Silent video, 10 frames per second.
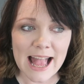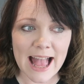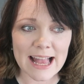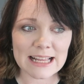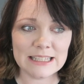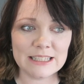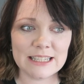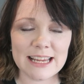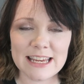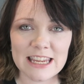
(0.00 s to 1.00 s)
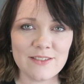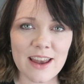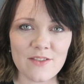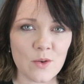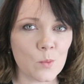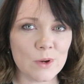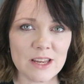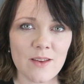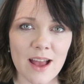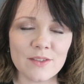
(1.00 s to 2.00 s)
and in year eleven we
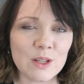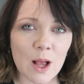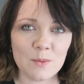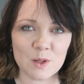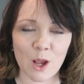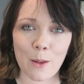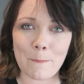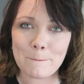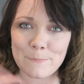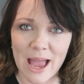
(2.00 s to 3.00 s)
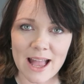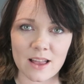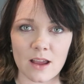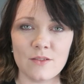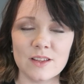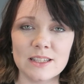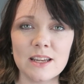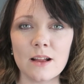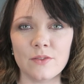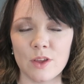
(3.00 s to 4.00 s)
don't have time to go back over the
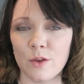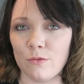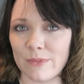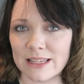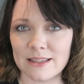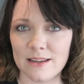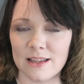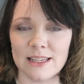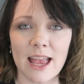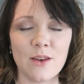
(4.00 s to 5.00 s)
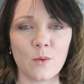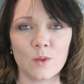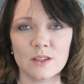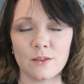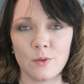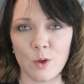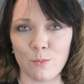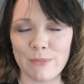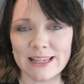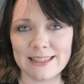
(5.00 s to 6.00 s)
stuff that you missed in year ten or the stuff that you
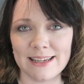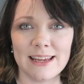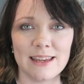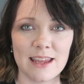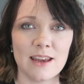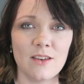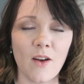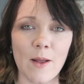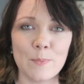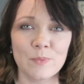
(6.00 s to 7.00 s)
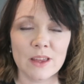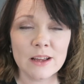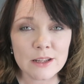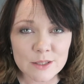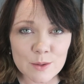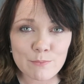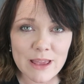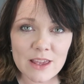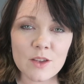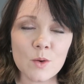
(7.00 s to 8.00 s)
missed in year nine. So
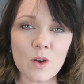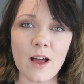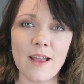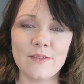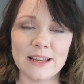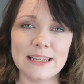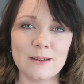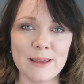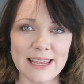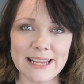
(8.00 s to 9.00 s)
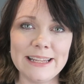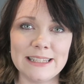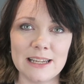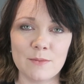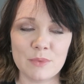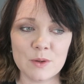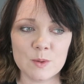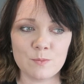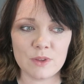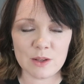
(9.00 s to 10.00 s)
make your life a little bit easier,
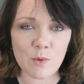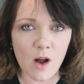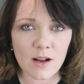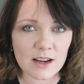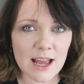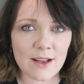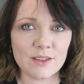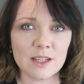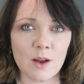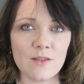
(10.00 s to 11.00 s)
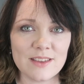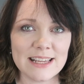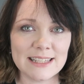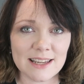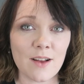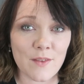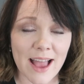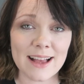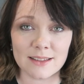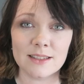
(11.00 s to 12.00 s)
because you are going to have to go over this stuff
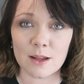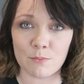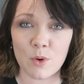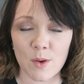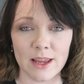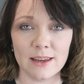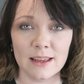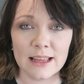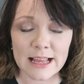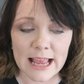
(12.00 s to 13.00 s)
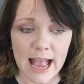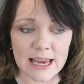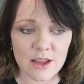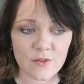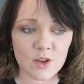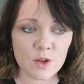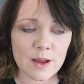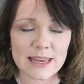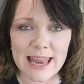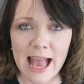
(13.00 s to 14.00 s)
at some point. And if you do
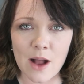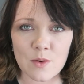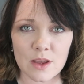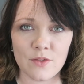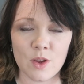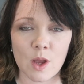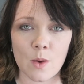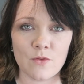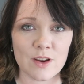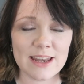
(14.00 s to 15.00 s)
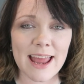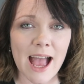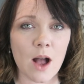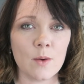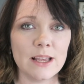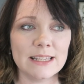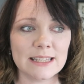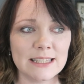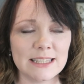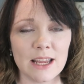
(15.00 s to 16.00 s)
it now, if you go for it now, it's
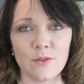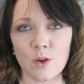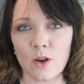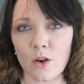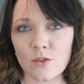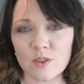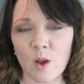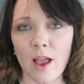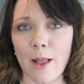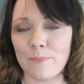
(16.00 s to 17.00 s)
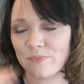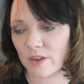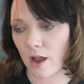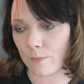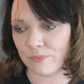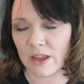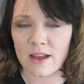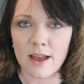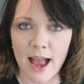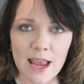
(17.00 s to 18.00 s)
going to save you a lot of time come
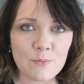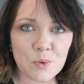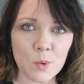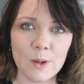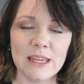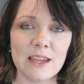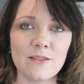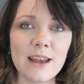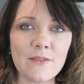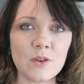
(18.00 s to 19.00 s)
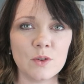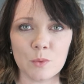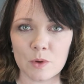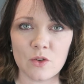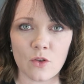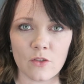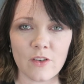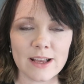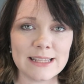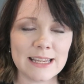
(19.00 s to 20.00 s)
April in year eleven when you're
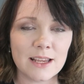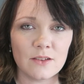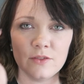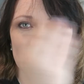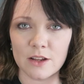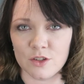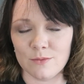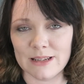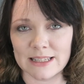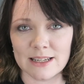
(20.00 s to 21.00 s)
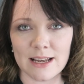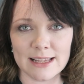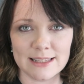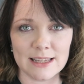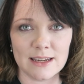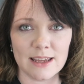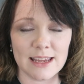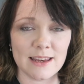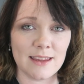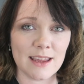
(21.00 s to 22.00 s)
revising, realise you missed a lesson
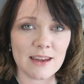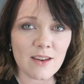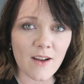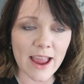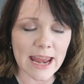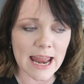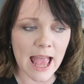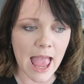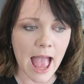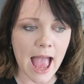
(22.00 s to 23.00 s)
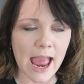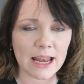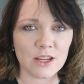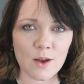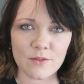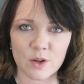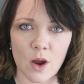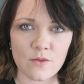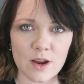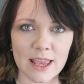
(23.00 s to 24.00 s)
in year nine and you have to go
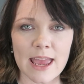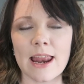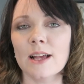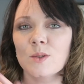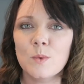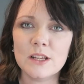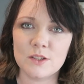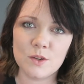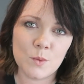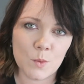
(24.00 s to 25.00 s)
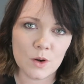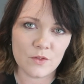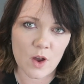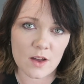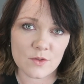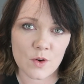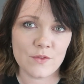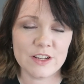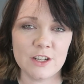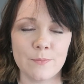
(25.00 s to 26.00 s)
over it again, as well as do all of your other
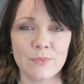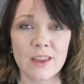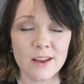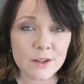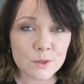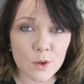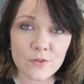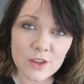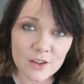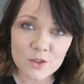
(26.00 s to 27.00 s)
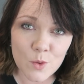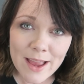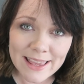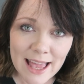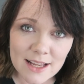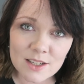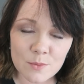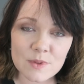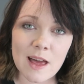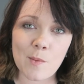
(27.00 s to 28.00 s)
revision. So if you can try and catch
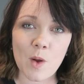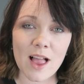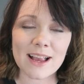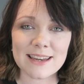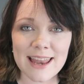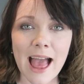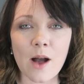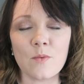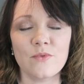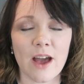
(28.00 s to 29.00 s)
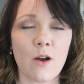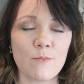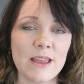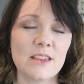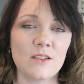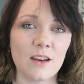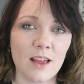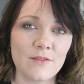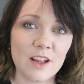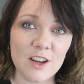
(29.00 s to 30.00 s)
up on that work now, that will make your
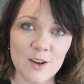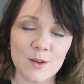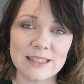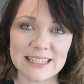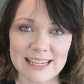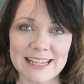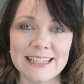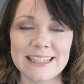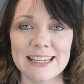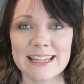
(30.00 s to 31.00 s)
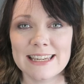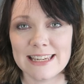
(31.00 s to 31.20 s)
life a lot easier